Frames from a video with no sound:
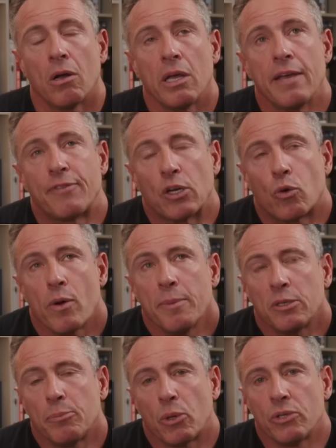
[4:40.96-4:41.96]
if the
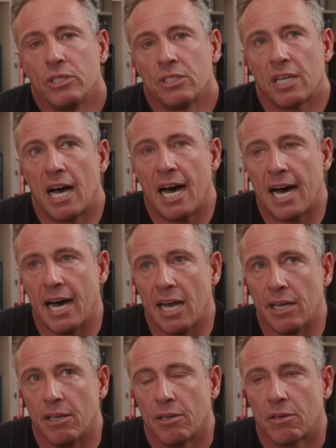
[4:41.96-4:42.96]
criminal burden is
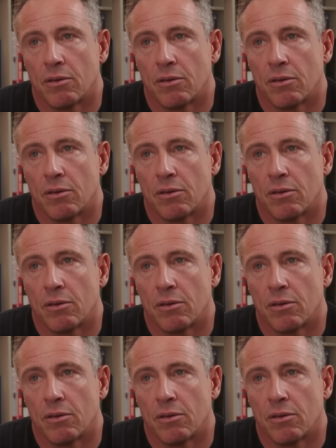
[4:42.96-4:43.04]
high,